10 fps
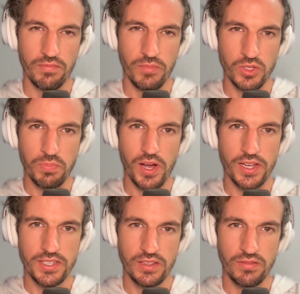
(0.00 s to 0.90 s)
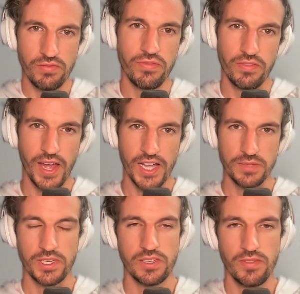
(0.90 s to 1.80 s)
most positive
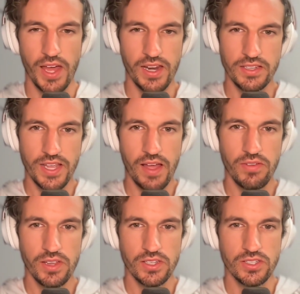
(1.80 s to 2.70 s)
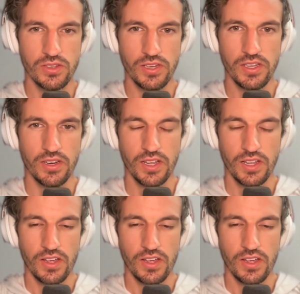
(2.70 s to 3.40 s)
aspects of that is having a student